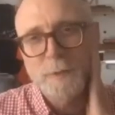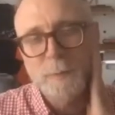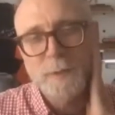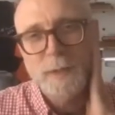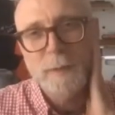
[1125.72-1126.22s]

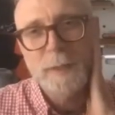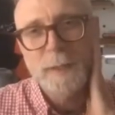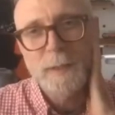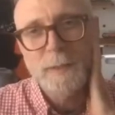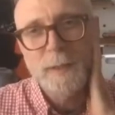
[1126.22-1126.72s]
from the
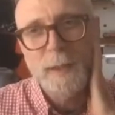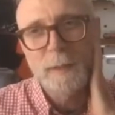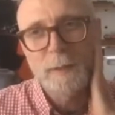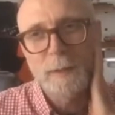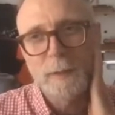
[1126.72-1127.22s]
70s
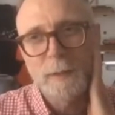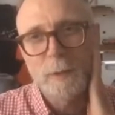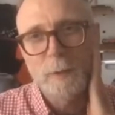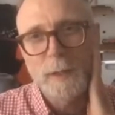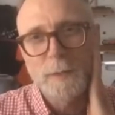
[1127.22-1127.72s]
that, you
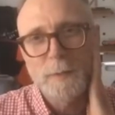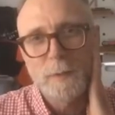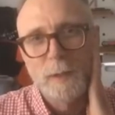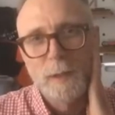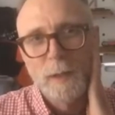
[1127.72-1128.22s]
know,
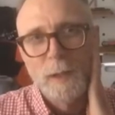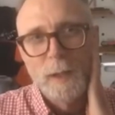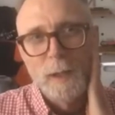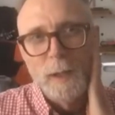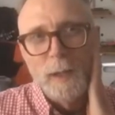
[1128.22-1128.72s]

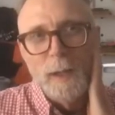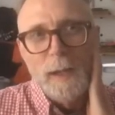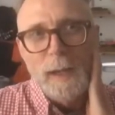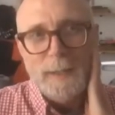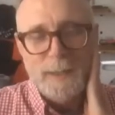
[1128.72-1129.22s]

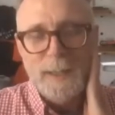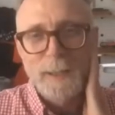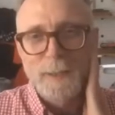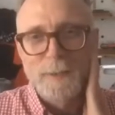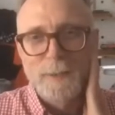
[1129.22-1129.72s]
as
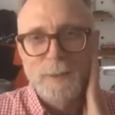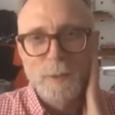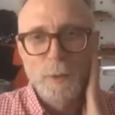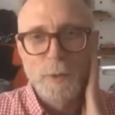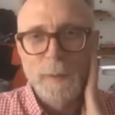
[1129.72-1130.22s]
kids
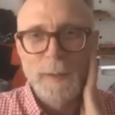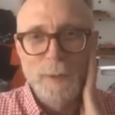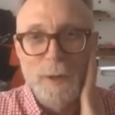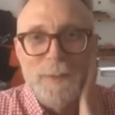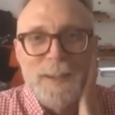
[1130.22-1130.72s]
who spent a
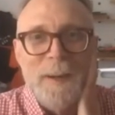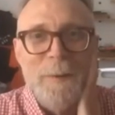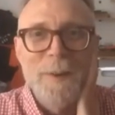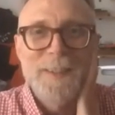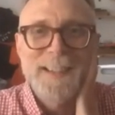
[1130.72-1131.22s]
lot of
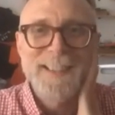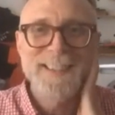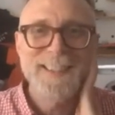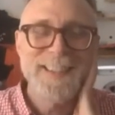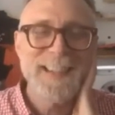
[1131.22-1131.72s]
time
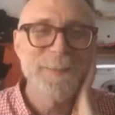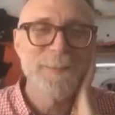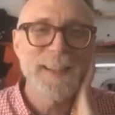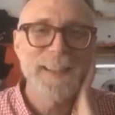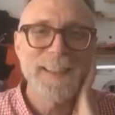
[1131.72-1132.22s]
watching
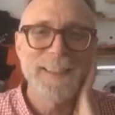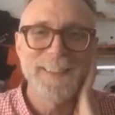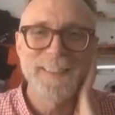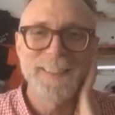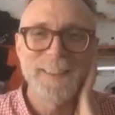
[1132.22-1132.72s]

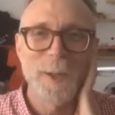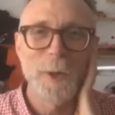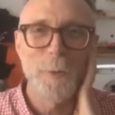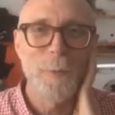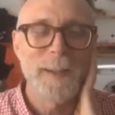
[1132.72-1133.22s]
TV, you
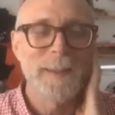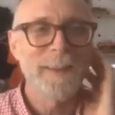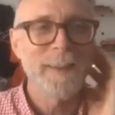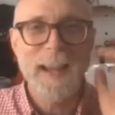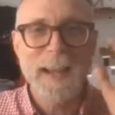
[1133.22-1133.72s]
know,
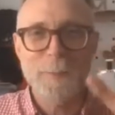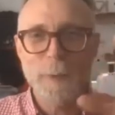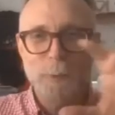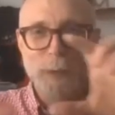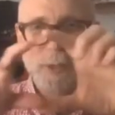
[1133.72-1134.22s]
when the
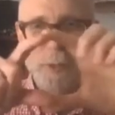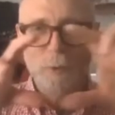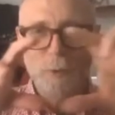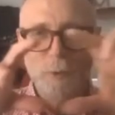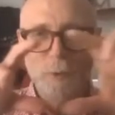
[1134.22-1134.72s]
aspect
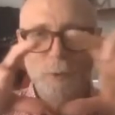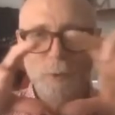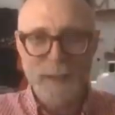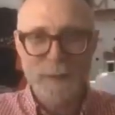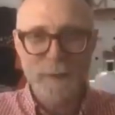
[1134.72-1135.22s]
ratio of
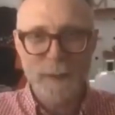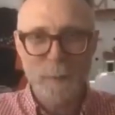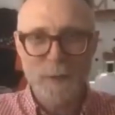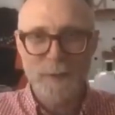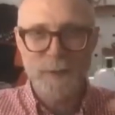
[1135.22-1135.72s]

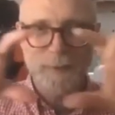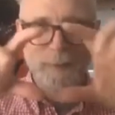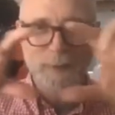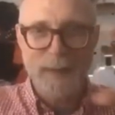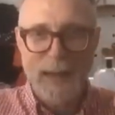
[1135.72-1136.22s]
TV wasn't
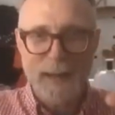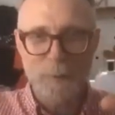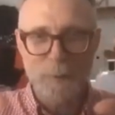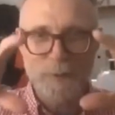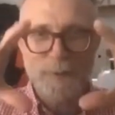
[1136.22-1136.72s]
that,
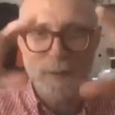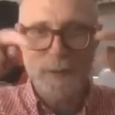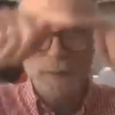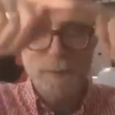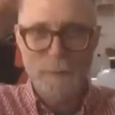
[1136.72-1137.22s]
it was
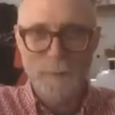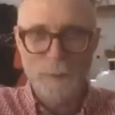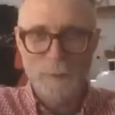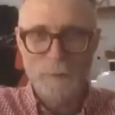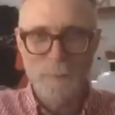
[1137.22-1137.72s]
kind of, you
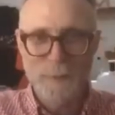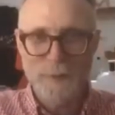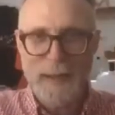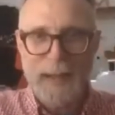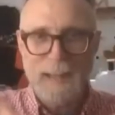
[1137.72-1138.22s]
know, it
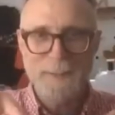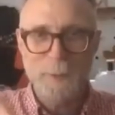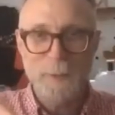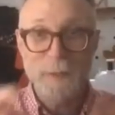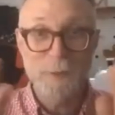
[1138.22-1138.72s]
was that.
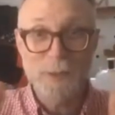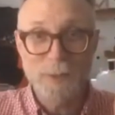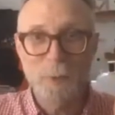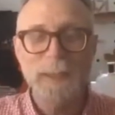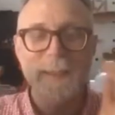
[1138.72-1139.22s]
So even just
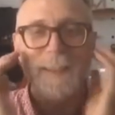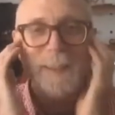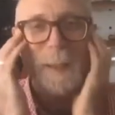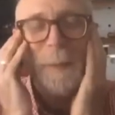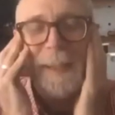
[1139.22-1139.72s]
looking at the
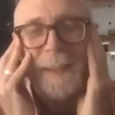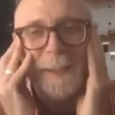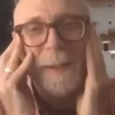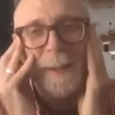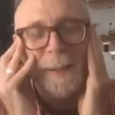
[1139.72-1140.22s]
clip again and
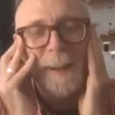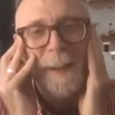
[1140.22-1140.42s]
going,